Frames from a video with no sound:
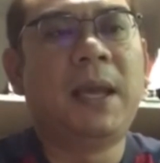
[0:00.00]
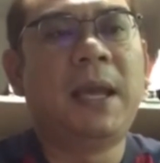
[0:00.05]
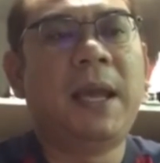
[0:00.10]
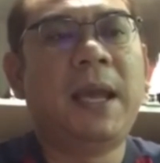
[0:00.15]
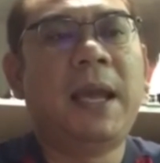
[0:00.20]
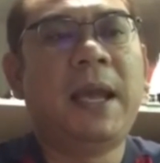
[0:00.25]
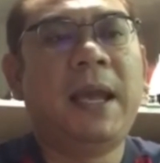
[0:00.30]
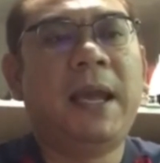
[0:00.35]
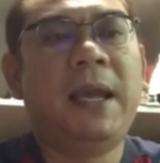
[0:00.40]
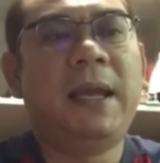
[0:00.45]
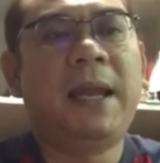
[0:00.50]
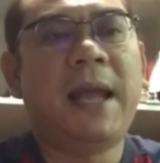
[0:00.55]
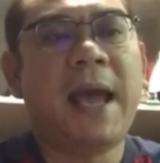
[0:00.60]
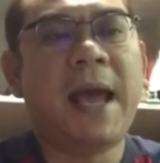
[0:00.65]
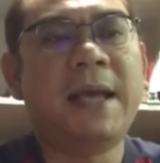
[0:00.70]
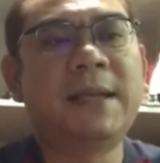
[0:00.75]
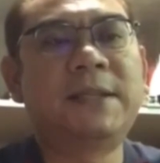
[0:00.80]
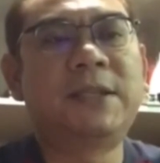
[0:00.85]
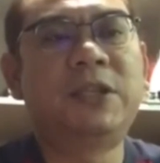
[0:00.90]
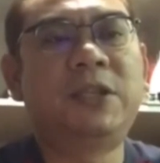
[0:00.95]
It
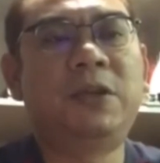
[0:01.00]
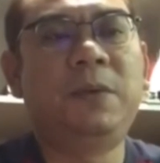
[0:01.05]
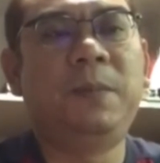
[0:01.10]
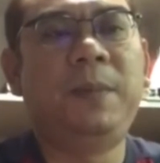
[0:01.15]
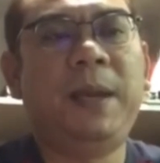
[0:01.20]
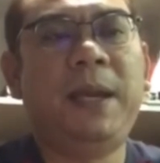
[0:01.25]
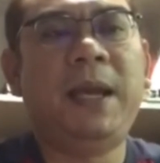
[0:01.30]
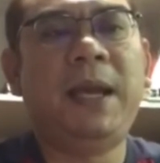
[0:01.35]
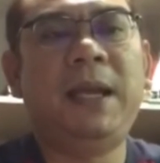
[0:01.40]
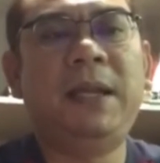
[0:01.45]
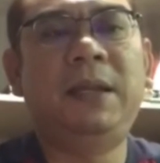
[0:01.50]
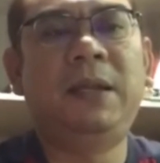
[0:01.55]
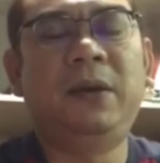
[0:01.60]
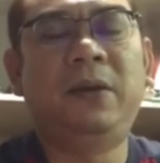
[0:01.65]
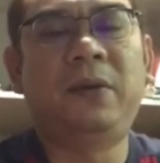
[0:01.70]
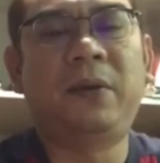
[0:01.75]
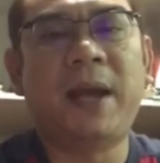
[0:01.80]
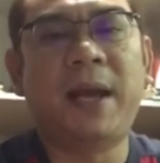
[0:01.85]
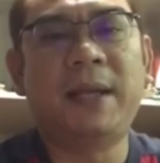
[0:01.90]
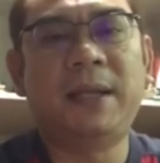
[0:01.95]
has to be
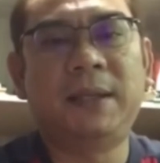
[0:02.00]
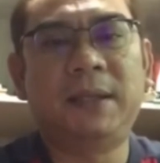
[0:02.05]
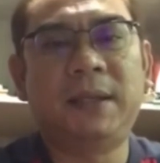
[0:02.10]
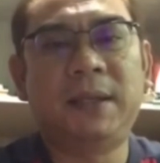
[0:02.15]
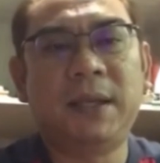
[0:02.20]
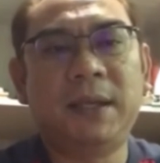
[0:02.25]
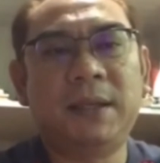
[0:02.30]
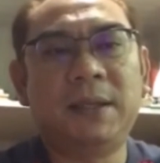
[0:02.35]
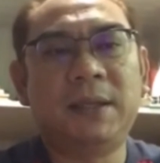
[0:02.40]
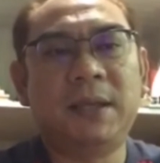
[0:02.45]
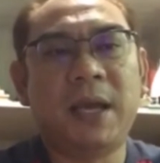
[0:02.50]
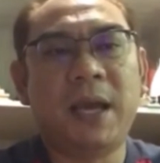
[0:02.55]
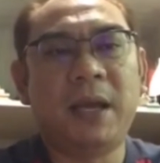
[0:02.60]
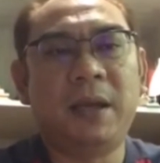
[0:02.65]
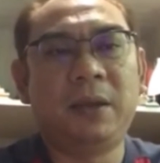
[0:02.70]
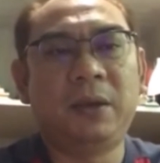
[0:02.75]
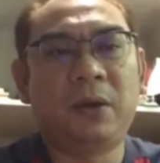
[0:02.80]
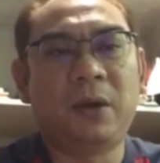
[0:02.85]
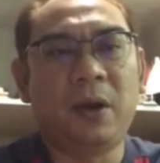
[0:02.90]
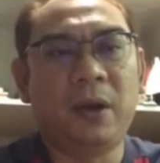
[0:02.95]
integrated and
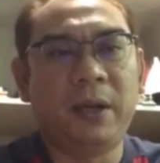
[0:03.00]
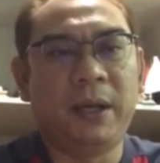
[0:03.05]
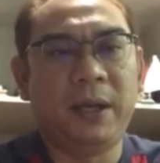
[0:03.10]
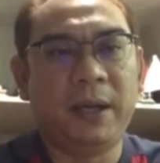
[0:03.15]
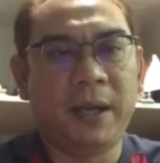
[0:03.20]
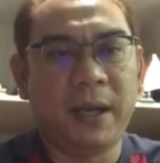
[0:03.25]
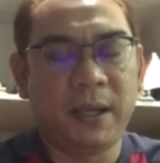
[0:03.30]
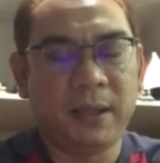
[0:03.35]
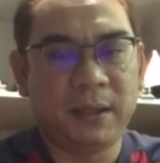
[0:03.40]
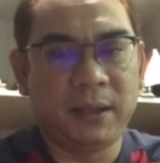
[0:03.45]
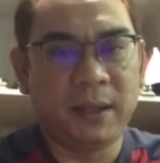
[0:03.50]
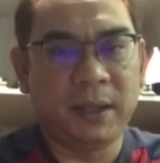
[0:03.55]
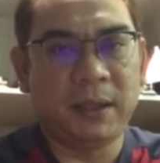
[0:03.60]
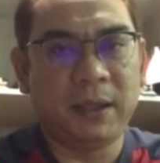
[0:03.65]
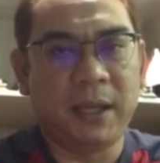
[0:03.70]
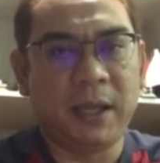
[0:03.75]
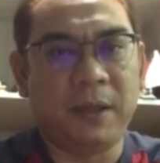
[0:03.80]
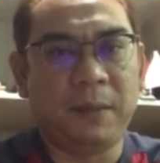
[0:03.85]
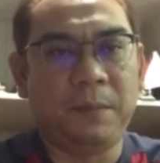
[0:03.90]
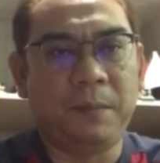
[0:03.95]
coordinated
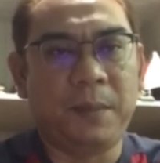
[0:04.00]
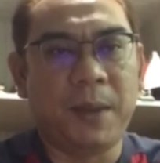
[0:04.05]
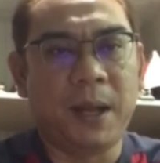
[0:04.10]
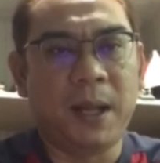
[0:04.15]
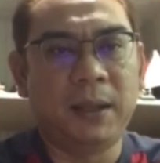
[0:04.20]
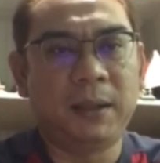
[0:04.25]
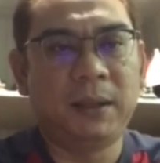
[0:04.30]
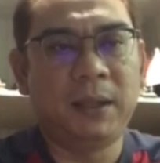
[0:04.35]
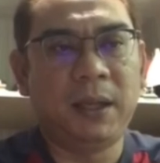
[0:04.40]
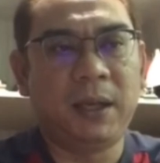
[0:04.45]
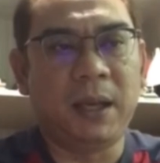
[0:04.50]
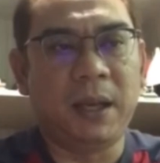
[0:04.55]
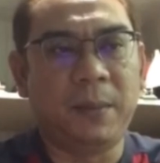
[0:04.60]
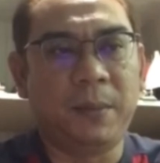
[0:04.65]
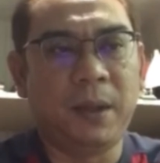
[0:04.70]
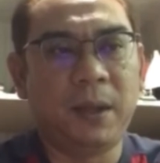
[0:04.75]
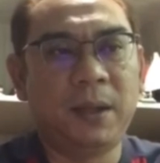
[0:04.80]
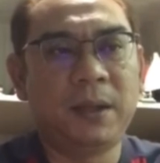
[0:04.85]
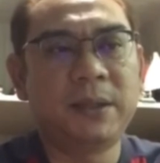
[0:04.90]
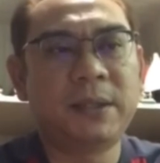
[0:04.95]
at
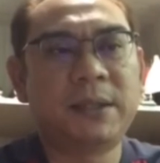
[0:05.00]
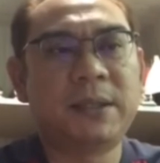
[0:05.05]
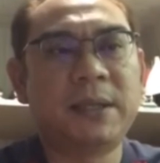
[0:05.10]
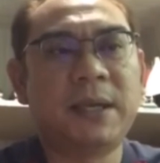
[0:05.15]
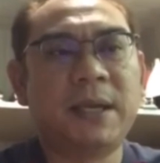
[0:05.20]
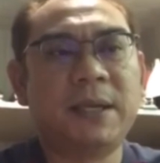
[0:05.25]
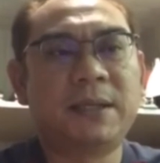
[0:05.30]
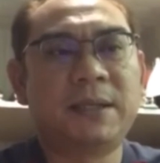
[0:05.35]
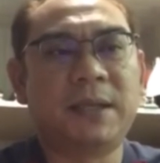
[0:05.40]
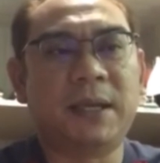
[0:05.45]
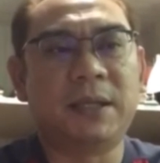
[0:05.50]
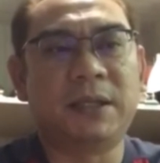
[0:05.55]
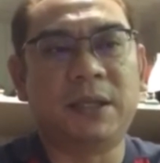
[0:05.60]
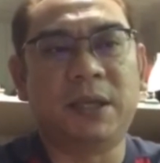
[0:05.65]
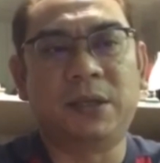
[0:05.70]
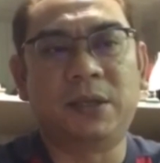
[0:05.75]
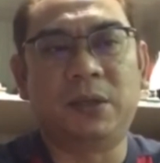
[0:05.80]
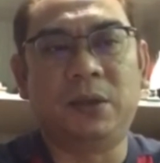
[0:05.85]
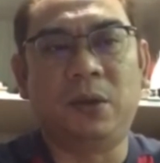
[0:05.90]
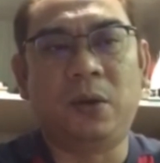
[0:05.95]
multi-levels such
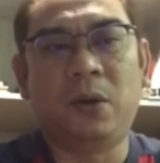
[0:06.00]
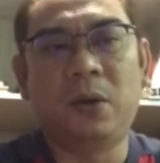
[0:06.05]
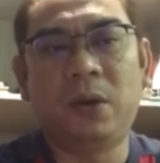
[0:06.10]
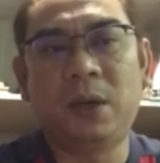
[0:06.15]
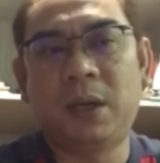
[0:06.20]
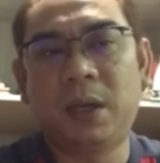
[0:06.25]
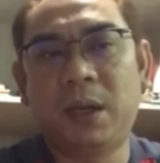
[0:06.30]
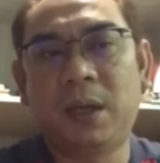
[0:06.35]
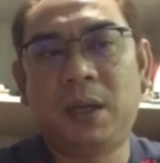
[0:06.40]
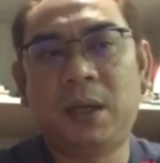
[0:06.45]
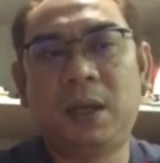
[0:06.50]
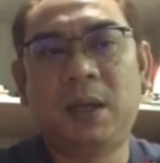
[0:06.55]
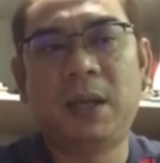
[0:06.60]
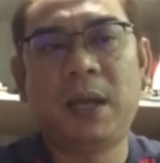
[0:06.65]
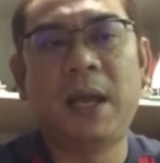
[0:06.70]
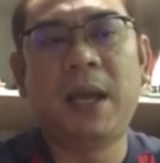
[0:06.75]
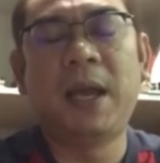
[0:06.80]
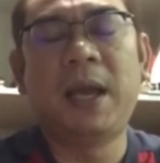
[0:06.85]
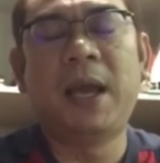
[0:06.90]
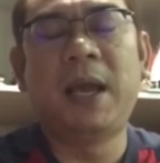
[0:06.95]
as local,
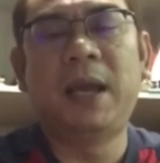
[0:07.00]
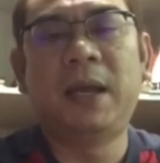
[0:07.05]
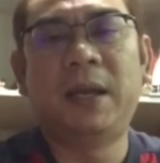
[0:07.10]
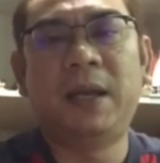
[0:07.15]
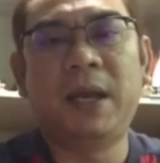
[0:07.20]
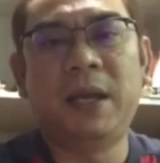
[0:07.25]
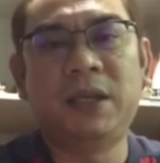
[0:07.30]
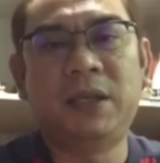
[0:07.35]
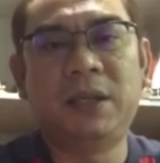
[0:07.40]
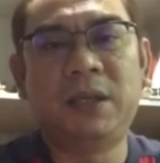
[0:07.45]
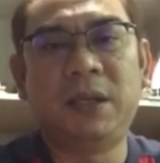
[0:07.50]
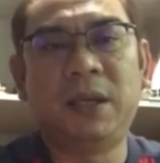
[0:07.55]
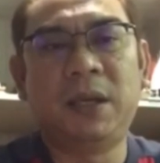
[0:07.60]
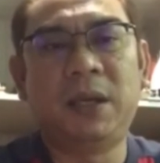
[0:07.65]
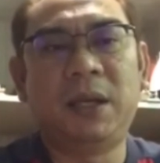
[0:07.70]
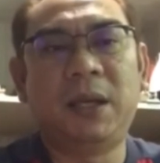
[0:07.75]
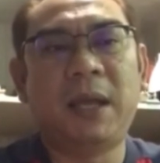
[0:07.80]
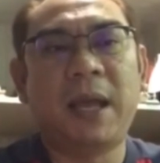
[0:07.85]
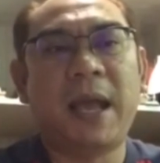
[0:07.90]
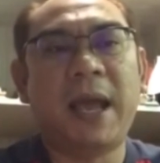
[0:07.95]

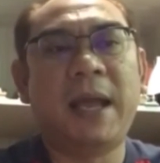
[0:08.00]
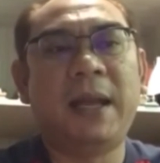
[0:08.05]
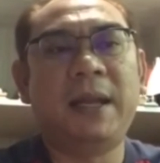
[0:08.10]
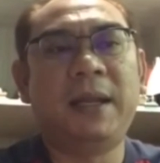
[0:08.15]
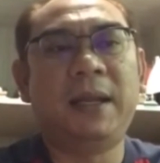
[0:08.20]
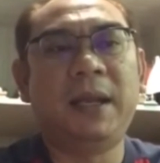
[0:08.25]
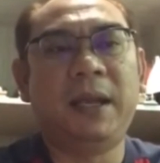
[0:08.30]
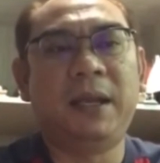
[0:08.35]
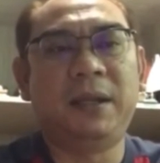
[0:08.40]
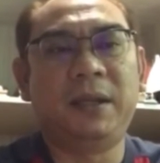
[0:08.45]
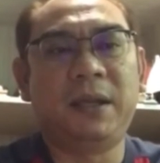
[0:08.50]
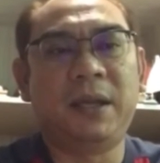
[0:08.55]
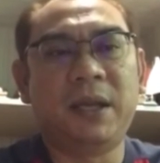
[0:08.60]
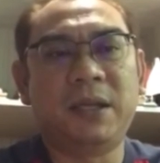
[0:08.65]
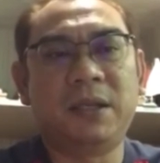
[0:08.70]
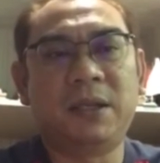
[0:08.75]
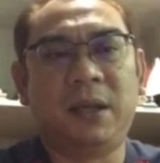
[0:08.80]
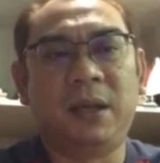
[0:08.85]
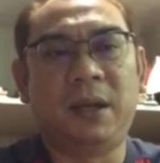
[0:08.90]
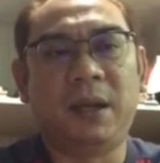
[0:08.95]
national and
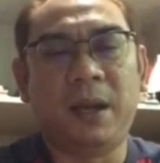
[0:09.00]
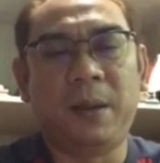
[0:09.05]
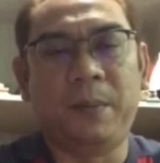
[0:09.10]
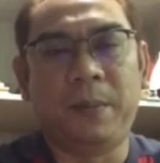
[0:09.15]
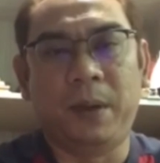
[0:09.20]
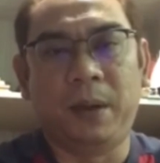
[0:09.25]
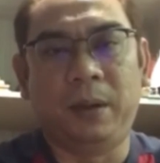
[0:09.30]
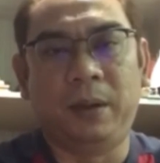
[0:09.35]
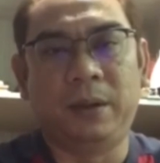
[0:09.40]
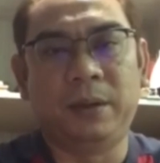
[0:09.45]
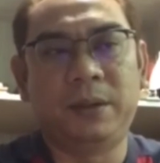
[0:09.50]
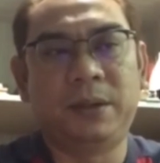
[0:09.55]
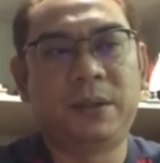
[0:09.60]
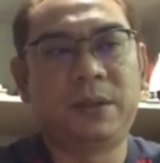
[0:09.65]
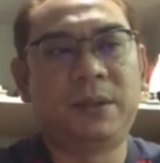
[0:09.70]
international levels.